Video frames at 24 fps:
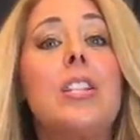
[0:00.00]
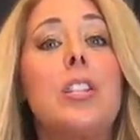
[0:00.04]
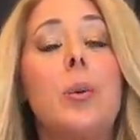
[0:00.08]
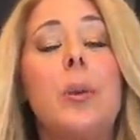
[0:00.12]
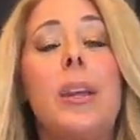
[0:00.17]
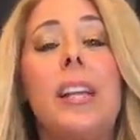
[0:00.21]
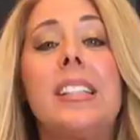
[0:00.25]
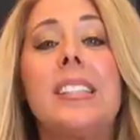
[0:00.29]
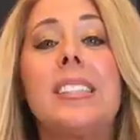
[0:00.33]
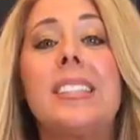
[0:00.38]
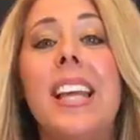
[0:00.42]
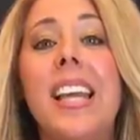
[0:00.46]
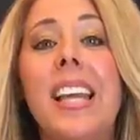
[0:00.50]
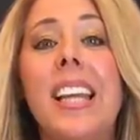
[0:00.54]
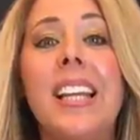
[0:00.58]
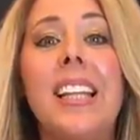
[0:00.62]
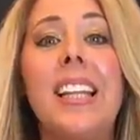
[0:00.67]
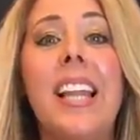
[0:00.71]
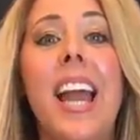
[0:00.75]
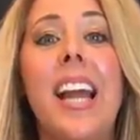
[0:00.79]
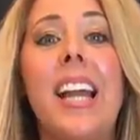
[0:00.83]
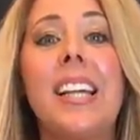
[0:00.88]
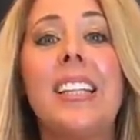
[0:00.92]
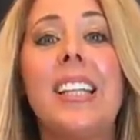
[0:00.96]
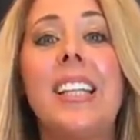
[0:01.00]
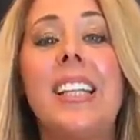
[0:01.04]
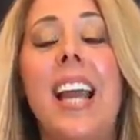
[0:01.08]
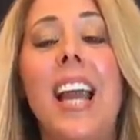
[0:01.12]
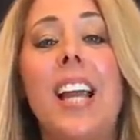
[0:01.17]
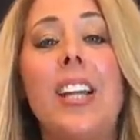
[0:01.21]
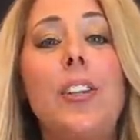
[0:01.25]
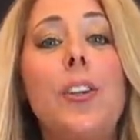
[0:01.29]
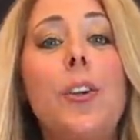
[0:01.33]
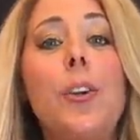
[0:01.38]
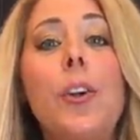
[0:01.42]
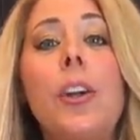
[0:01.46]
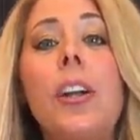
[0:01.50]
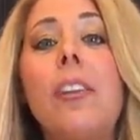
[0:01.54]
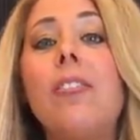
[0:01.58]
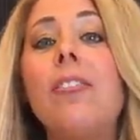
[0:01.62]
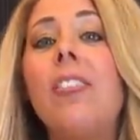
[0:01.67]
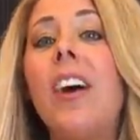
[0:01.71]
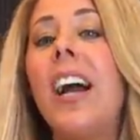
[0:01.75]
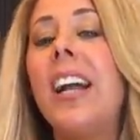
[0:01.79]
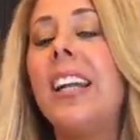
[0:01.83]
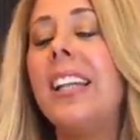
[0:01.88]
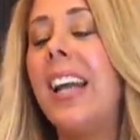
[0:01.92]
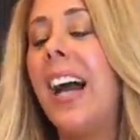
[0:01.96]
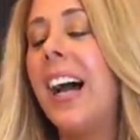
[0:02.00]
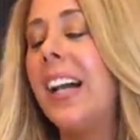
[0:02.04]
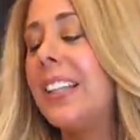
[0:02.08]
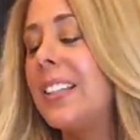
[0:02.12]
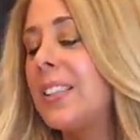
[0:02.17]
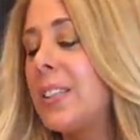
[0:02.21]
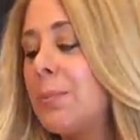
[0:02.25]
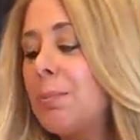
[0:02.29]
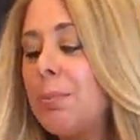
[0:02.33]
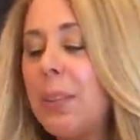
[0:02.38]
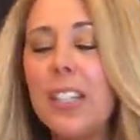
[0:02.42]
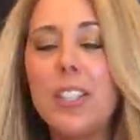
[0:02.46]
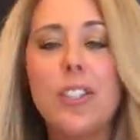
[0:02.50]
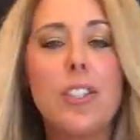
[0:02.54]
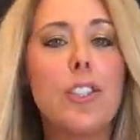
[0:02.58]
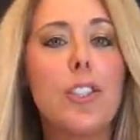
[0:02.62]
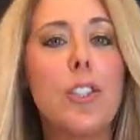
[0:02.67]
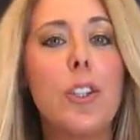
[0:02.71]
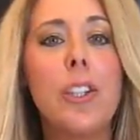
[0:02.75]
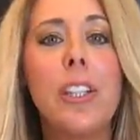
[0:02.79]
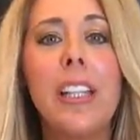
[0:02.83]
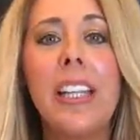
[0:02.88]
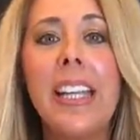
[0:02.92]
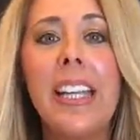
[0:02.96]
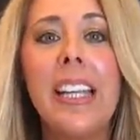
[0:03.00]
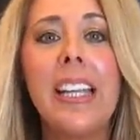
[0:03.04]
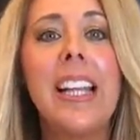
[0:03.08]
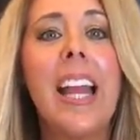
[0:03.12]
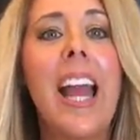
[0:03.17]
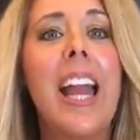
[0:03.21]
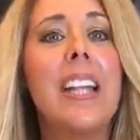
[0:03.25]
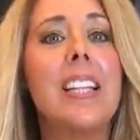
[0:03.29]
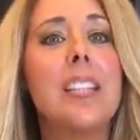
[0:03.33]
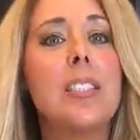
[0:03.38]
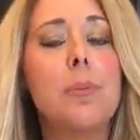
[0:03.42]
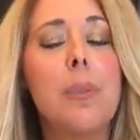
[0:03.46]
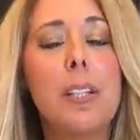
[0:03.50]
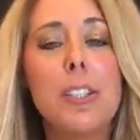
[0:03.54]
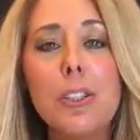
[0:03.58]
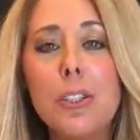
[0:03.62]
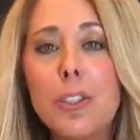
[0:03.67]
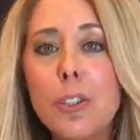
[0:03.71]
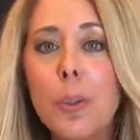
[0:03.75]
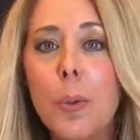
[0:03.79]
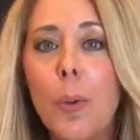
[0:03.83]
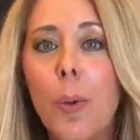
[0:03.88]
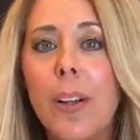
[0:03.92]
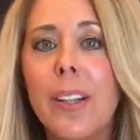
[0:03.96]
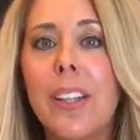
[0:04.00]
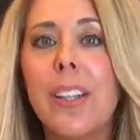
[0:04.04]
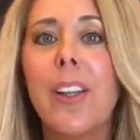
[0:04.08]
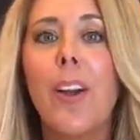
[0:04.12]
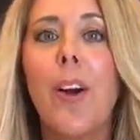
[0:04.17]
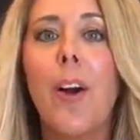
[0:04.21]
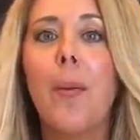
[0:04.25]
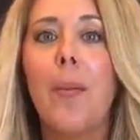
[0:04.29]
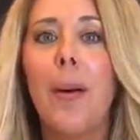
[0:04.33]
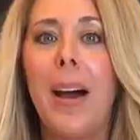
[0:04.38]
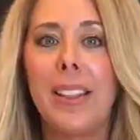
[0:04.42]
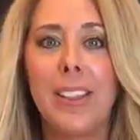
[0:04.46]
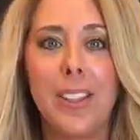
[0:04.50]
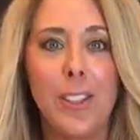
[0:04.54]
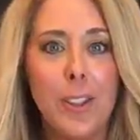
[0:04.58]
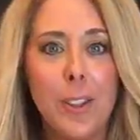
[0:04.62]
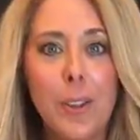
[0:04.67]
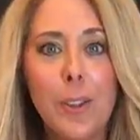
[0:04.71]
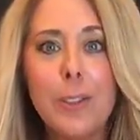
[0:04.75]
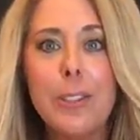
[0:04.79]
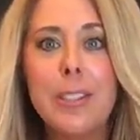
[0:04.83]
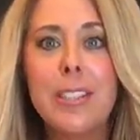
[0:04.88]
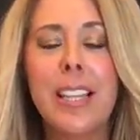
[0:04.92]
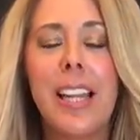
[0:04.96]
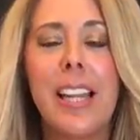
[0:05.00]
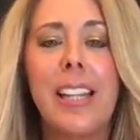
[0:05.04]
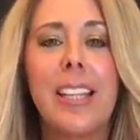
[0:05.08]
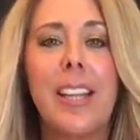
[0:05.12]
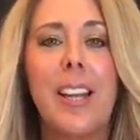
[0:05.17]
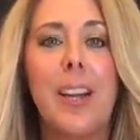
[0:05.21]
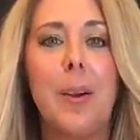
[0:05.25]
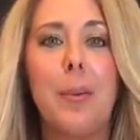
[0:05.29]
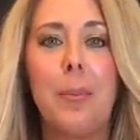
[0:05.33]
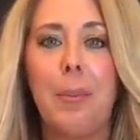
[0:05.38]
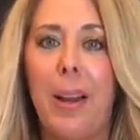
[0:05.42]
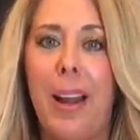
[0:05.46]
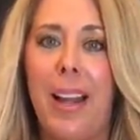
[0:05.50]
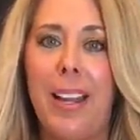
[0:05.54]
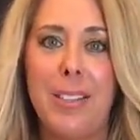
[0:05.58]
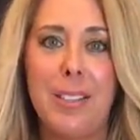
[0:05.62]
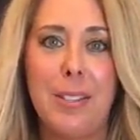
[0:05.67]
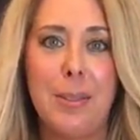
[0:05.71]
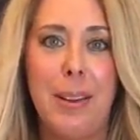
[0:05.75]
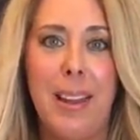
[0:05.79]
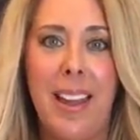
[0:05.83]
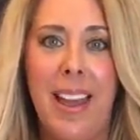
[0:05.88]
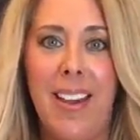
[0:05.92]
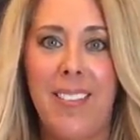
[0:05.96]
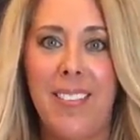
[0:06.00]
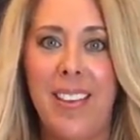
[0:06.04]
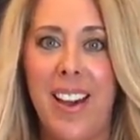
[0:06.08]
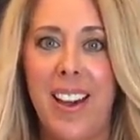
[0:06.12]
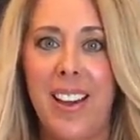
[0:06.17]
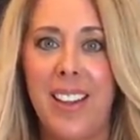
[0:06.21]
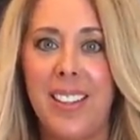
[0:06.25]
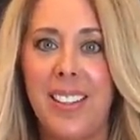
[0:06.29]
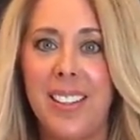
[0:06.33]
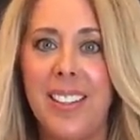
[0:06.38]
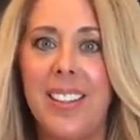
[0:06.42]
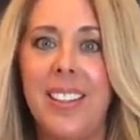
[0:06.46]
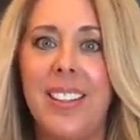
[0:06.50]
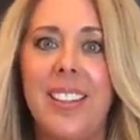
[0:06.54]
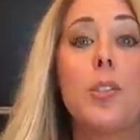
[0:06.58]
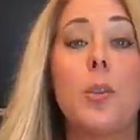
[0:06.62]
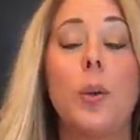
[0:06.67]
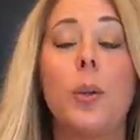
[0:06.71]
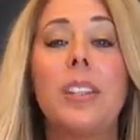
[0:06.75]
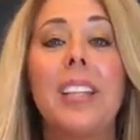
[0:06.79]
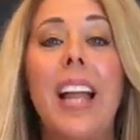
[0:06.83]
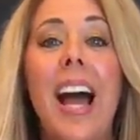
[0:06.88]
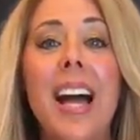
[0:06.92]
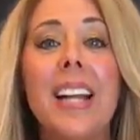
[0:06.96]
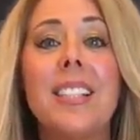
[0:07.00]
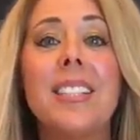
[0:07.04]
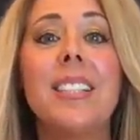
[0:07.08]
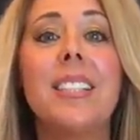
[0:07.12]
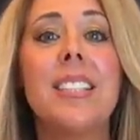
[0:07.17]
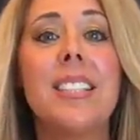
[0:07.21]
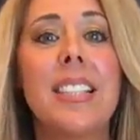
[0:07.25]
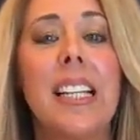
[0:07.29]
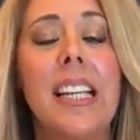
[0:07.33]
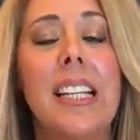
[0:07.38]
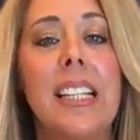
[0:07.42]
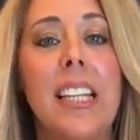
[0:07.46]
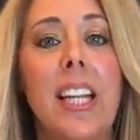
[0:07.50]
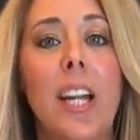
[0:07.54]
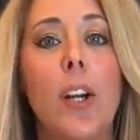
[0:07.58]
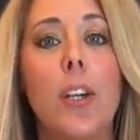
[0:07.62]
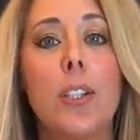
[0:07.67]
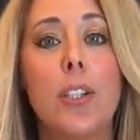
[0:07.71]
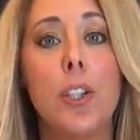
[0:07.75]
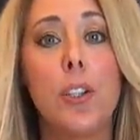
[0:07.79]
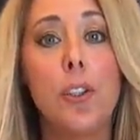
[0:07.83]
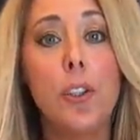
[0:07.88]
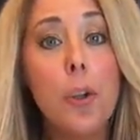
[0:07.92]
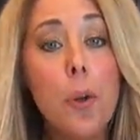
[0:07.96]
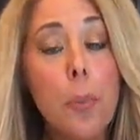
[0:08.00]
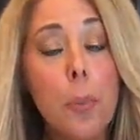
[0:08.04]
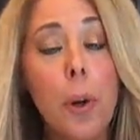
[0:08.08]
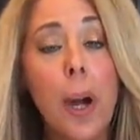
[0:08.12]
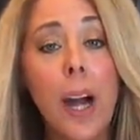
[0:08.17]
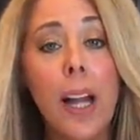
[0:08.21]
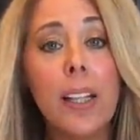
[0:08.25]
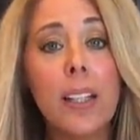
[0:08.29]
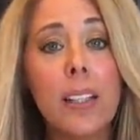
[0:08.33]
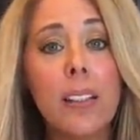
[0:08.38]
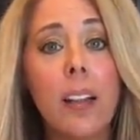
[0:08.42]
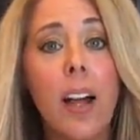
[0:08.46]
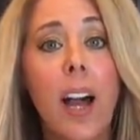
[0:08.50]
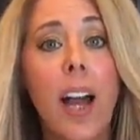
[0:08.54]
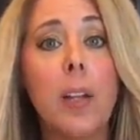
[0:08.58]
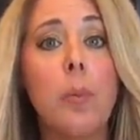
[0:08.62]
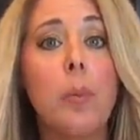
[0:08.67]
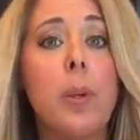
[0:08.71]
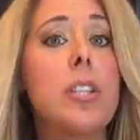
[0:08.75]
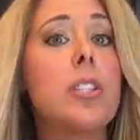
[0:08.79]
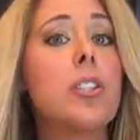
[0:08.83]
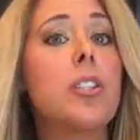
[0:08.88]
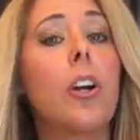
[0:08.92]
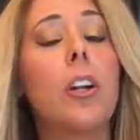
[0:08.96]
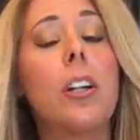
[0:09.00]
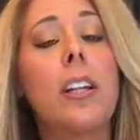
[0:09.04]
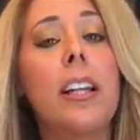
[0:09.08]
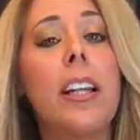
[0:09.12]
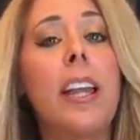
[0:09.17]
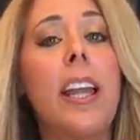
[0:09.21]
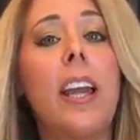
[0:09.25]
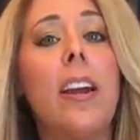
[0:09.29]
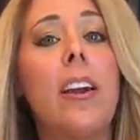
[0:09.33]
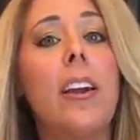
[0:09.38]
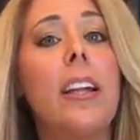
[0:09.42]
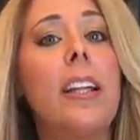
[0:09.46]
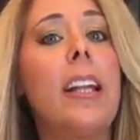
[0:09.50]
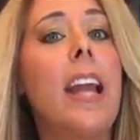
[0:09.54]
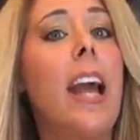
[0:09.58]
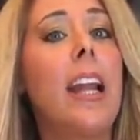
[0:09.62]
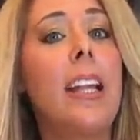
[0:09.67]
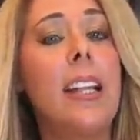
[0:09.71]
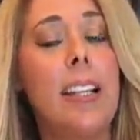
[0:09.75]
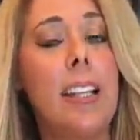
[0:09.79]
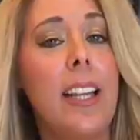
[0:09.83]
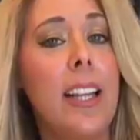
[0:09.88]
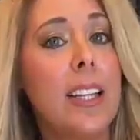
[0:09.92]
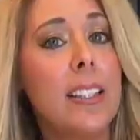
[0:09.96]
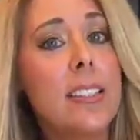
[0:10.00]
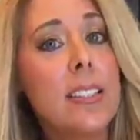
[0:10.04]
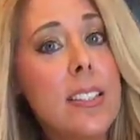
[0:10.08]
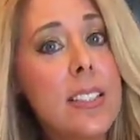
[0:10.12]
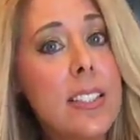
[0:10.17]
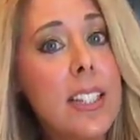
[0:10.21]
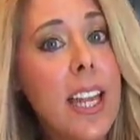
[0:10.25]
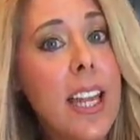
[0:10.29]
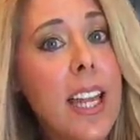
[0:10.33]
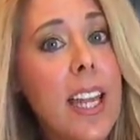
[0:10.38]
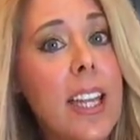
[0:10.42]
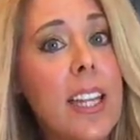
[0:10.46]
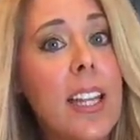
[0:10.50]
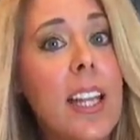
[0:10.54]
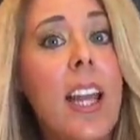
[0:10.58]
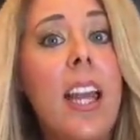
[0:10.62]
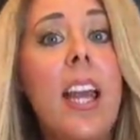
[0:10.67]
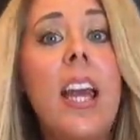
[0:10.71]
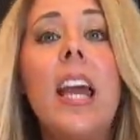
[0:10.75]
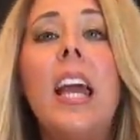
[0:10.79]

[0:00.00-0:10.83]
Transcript: so we can stay connected and you can find out as much as you need and as much as you want to know about the new skincare brands we have out. So Alastin Skincare is a new product line we started carrying at Inance Skin.